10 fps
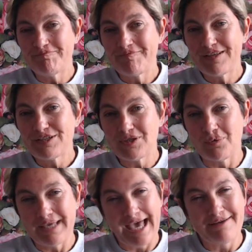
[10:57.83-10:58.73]

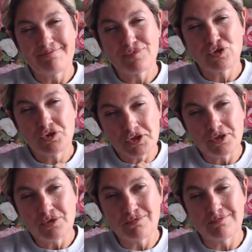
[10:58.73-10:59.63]
So yeah,
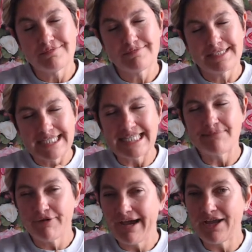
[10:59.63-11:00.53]
do
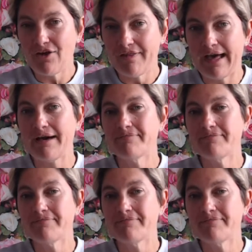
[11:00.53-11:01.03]
keep your eye on that.